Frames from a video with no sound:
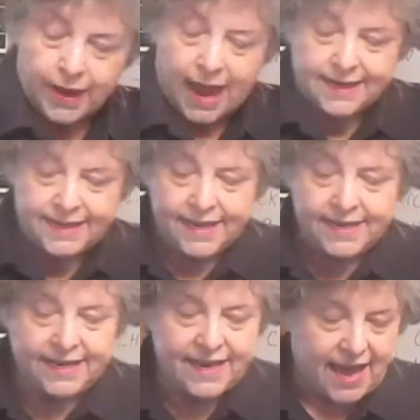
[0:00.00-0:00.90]
I did
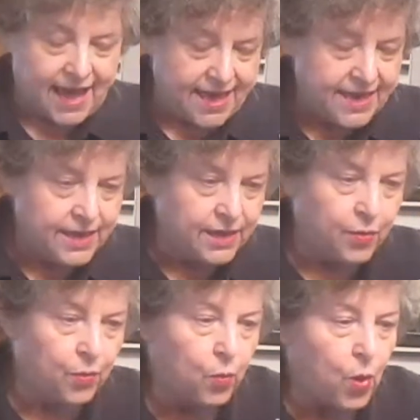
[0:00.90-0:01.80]
today
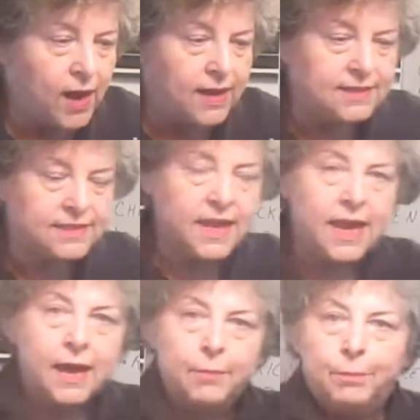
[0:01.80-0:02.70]
was
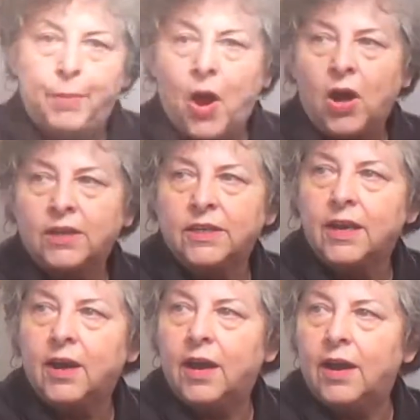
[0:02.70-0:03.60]
bought
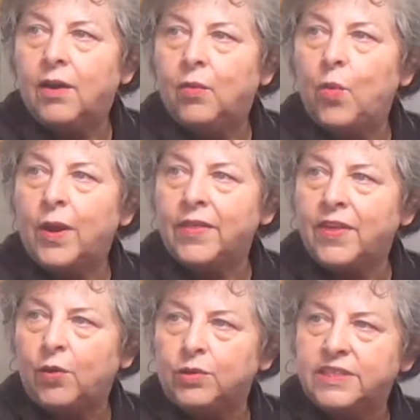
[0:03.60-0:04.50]
one of
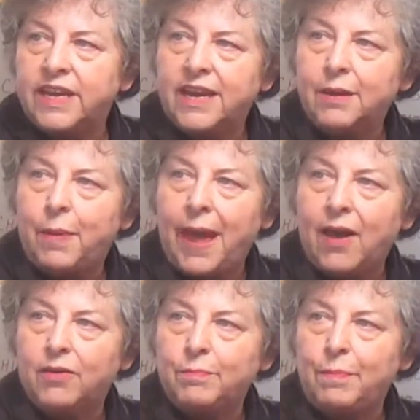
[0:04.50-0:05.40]
those
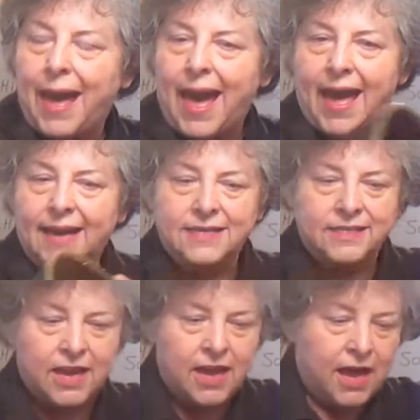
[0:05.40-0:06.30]
10-pound bags
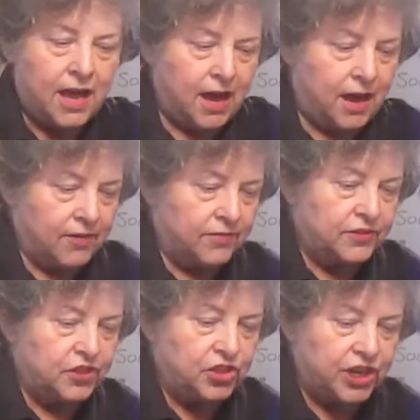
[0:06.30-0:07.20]
of
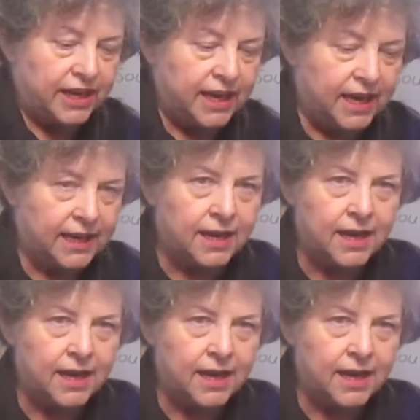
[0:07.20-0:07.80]
chicken